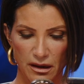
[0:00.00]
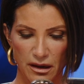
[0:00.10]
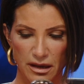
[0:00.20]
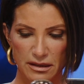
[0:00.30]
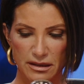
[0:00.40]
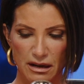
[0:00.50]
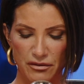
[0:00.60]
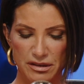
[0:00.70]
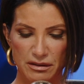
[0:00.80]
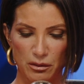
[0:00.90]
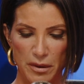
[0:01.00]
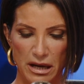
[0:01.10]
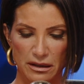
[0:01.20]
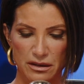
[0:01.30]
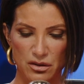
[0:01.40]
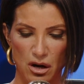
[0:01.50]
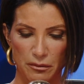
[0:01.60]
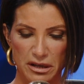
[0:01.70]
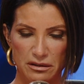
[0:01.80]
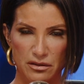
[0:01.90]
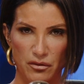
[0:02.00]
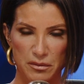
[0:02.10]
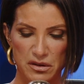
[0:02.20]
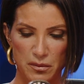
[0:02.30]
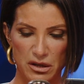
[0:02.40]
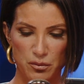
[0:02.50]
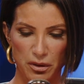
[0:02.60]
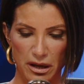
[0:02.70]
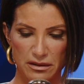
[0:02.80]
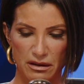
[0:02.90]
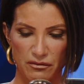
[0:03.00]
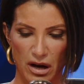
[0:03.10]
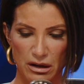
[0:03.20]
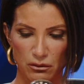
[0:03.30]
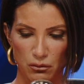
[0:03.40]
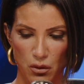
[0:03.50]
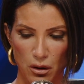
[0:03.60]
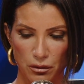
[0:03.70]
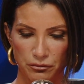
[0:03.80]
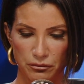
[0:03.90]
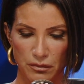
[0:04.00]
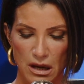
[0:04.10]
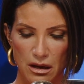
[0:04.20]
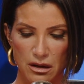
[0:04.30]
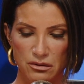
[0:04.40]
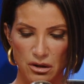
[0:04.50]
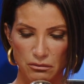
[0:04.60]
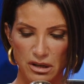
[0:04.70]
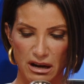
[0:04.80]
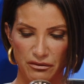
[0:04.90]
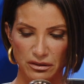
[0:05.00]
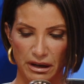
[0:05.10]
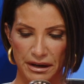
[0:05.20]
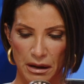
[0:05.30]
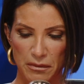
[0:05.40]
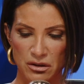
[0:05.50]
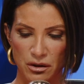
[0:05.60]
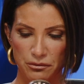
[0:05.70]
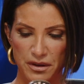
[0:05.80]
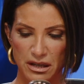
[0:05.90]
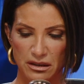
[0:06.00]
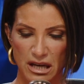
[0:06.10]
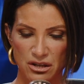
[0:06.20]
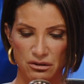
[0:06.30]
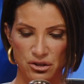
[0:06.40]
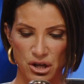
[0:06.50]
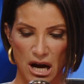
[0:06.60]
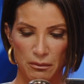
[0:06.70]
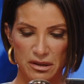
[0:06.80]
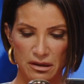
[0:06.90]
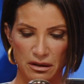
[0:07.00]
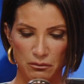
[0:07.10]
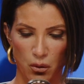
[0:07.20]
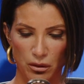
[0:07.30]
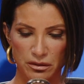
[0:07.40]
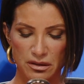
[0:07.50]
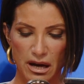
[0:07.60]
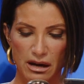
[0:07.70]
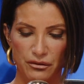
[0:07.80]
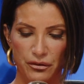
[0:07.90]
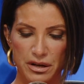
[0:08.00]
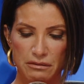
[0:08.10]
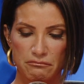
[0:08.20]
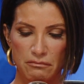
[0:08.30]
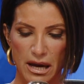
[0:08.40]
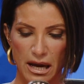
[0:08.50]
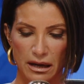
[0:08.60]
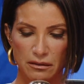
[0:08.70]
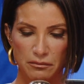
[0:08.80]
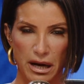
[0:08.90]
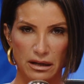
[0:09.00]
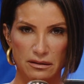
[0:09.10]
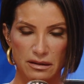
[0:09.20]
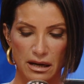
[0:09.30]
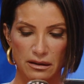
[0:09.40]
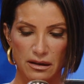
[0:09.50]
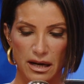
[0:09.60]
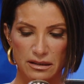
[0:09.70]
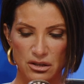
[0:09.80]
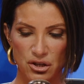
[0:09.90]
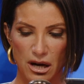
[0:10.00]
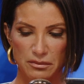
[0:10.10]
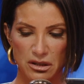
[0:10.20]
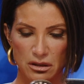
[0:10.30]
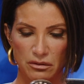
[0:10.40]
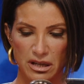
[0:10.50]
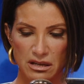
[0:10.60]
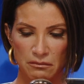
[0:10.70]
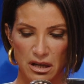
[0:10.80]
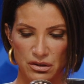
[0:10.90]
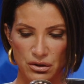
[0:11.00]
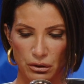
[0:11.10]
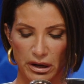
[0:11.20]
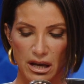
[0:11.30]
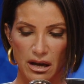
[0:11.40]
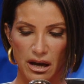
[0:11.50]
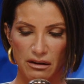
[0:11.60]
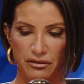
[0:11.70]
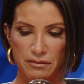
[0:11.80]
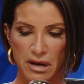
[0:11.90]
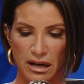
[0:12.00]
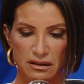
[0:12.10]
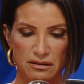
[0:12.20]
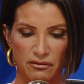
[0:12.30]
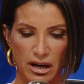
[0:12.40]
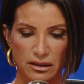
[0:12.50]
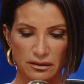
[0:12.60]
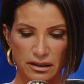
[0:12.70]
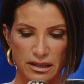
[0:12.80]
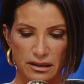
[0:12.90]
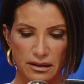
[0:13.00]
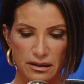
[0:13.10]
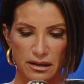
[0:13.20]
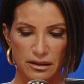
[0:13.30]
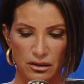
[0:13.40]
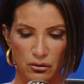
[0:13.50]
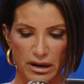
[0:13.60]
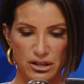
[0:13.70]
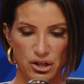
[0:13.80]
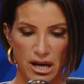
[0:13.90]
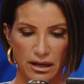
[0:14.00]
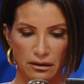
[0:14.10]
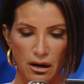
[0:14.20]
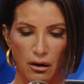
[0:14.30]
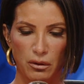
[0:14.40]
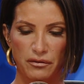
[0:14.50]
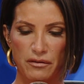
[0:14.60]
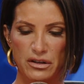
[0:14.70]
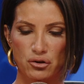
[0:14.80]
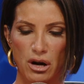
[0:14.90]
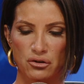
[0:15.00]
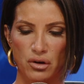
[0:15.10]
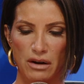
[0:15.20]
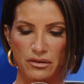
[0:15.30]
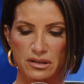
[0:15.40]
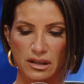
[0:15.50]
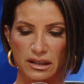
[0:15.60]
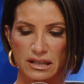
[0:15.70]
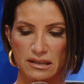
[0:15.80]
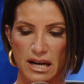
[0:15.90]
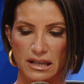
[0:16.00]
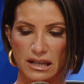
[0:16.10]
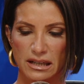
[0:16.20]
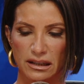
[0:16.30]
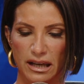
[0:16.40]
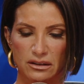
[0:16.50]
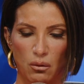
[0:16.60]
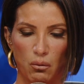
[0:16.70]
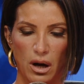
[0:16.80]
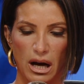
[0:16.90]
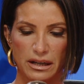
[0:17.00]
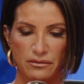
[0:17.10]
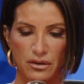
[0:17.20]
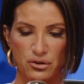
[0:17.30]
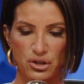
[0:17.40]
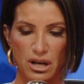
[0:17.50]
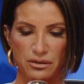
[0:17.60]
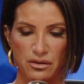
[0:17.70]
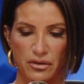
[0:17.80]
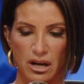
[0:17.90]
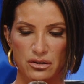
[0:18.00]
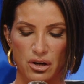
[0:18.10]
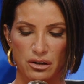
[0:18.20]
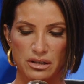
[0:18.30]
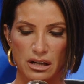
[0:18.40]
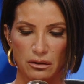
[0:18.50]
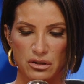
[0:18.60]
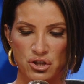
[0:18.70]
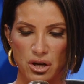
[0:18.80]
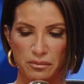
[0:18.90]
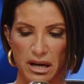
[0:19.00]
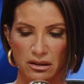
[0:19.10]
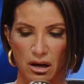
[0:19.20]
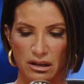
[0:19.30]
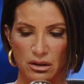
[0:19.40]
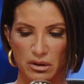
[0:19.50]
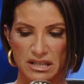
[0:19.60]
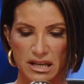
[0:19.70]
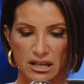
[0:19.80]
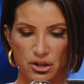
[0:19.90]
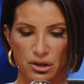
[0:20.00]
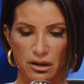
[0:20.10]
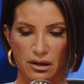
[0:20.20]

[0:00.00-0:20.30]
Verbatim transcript: He said, every single man in this army, this is from his speech, plays a vital role. Don't ever let up. Don't think that your job is unimportant. Every man, Patton said, has a job to do and he must do it. Every man is a vital link in the great chain. What if every truck driver suddenly decided he didn't like the whine of those shells overhead, turned yellow, and jumped headlong into a ditch?